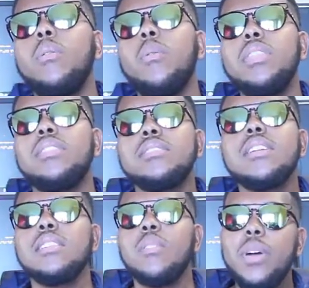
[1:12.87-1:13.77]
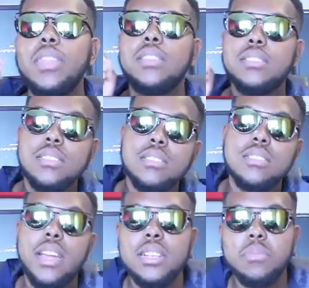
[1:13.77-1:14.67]
when this
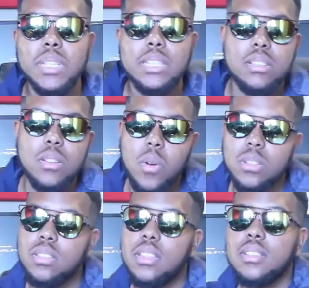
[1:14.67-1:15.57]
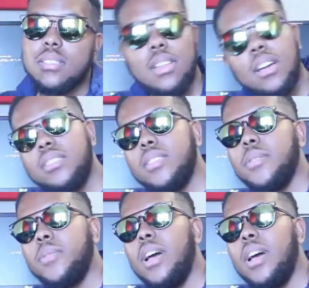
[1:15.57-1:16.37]
90% quarter thing started,